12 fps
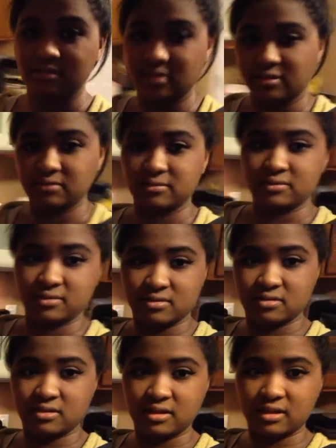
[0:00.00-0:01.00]
so you can
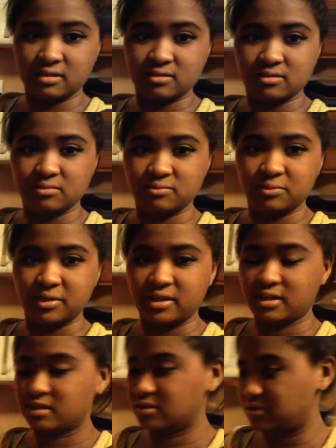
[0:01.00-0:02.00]
see that it's
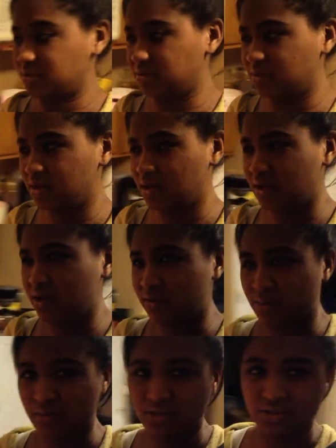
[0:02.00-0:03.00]
preheated to
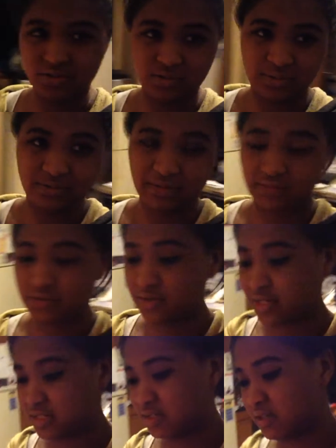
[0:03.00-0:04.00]
425
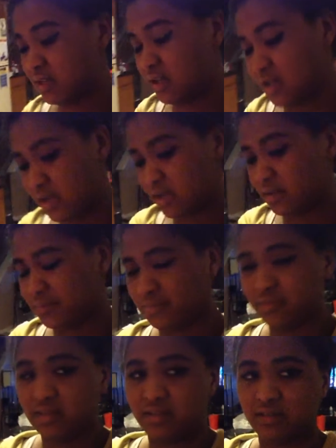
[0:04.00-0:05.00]
degrees.
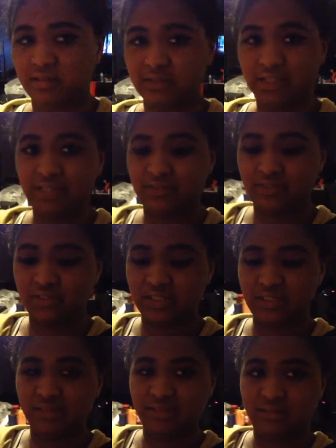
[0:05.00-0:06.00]
The link for
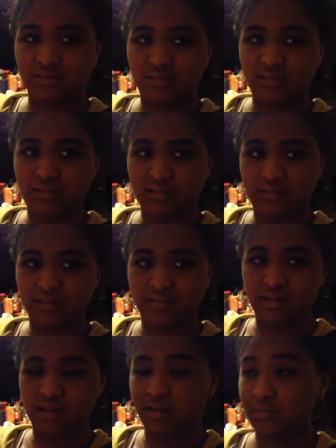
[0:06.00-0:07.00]
this
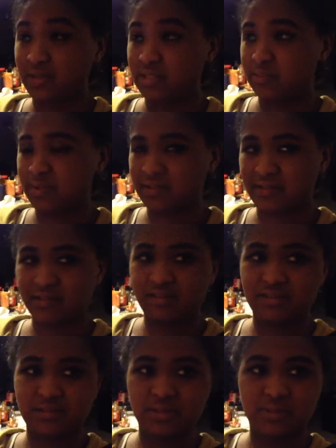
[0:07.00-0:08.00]
recipe is in the
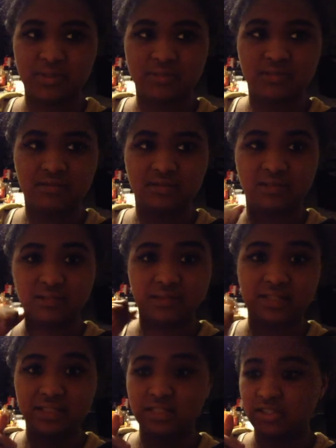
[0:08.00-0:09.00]
description. So
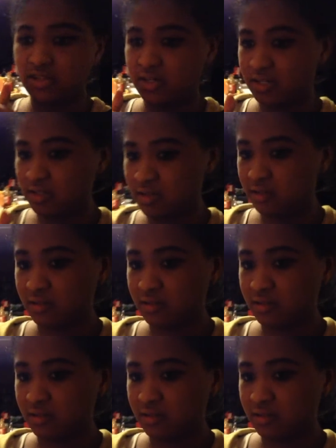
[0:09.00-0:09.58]
let's get started.